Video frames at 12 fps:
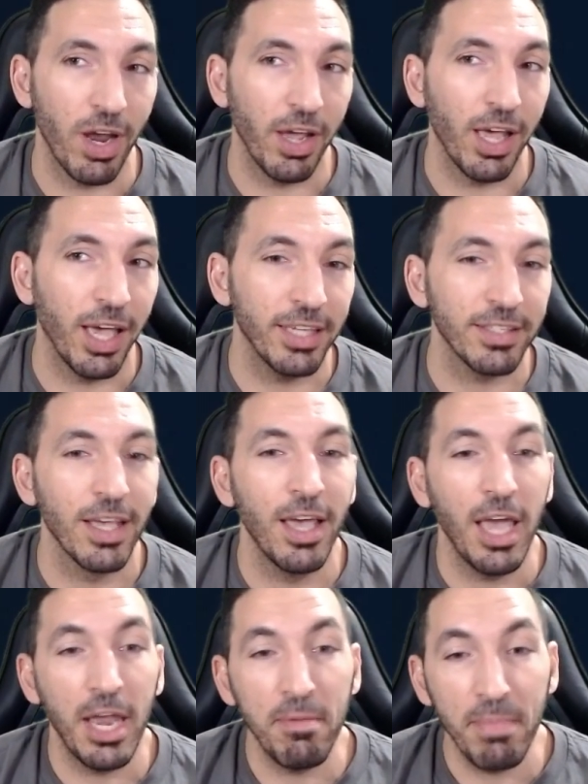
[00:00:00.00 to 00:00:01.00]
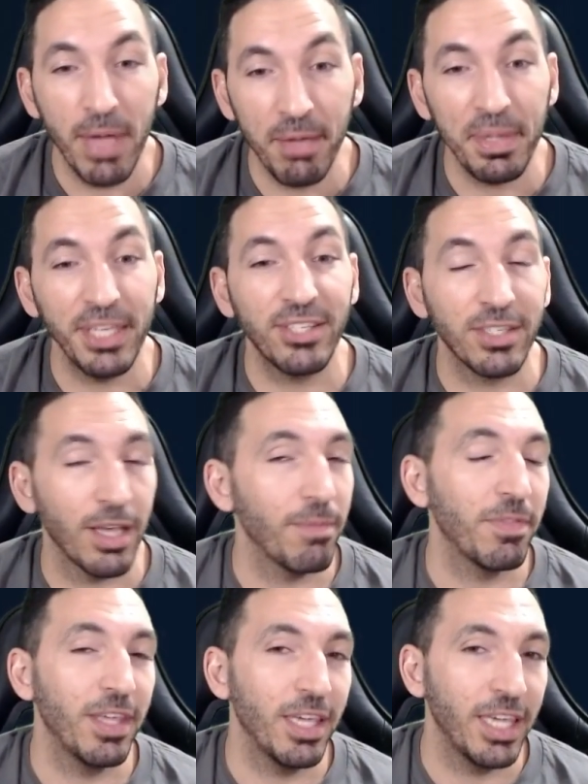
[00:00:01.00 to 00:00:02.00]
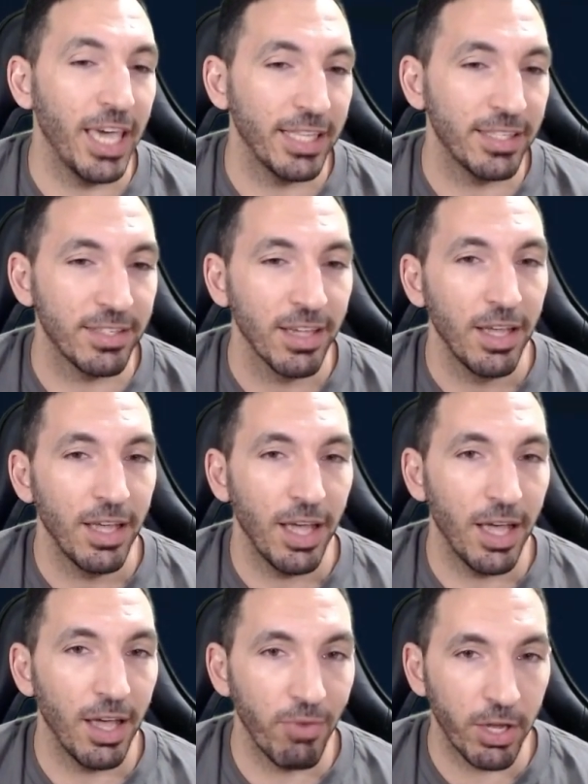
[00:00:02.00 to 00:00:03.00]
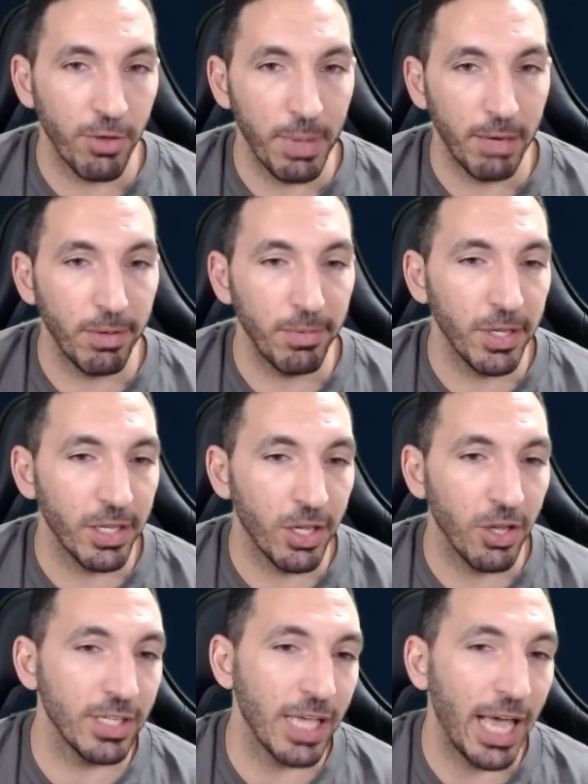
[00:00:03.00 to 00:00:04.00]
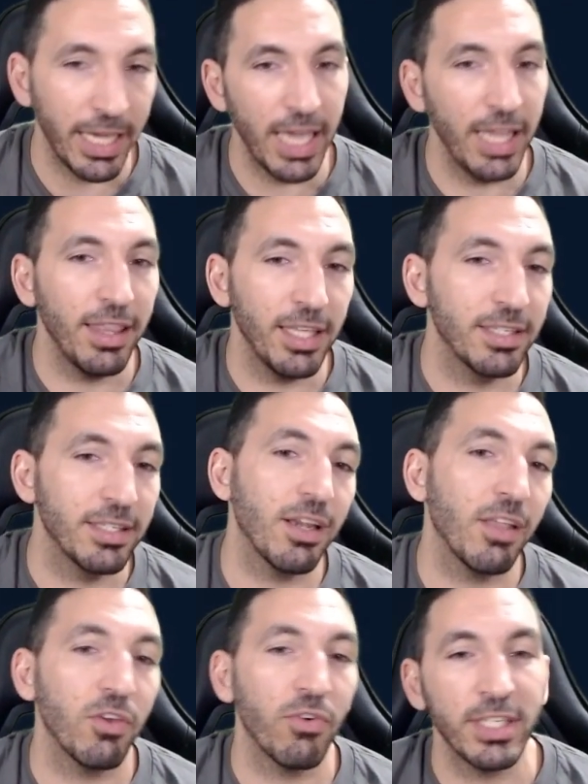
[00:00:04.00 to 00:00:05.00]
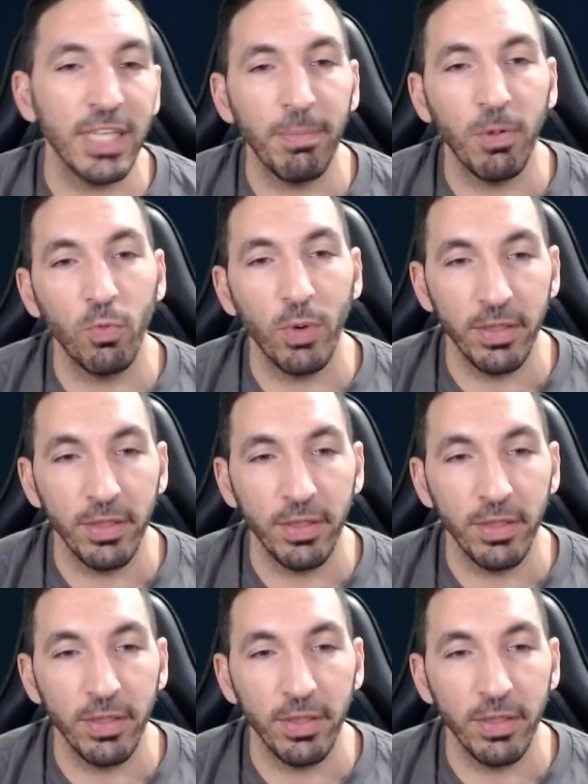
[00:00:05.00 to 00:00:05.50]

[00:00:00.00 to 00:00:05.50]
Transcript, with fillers: right eyes and maybe something gets uh, recommended because again this is another example